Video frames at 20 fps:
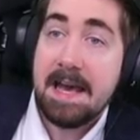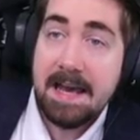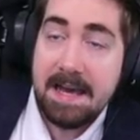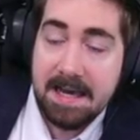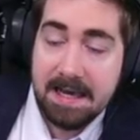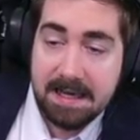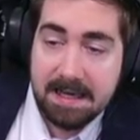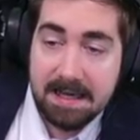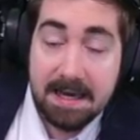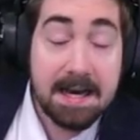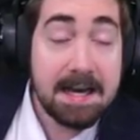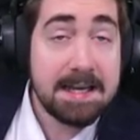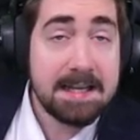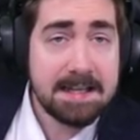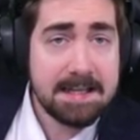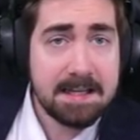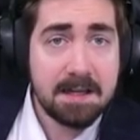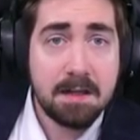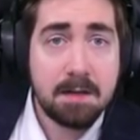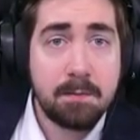hey, I
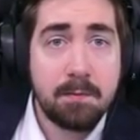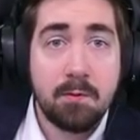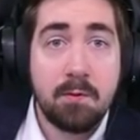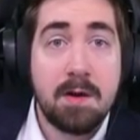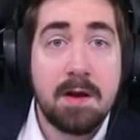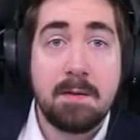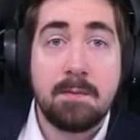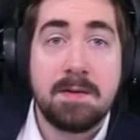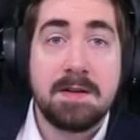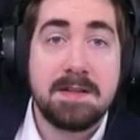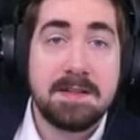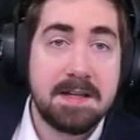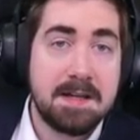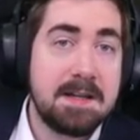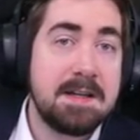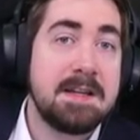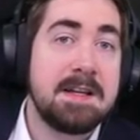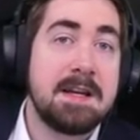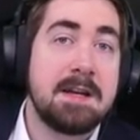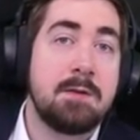killed Baran but
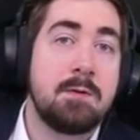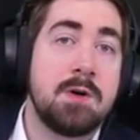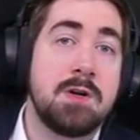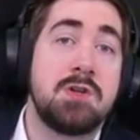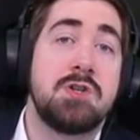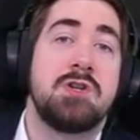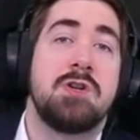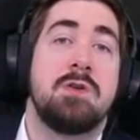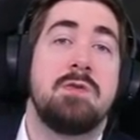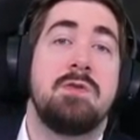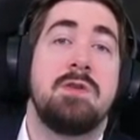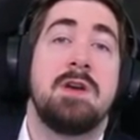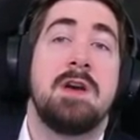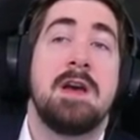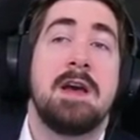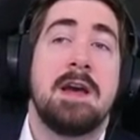didn't get a watchstone.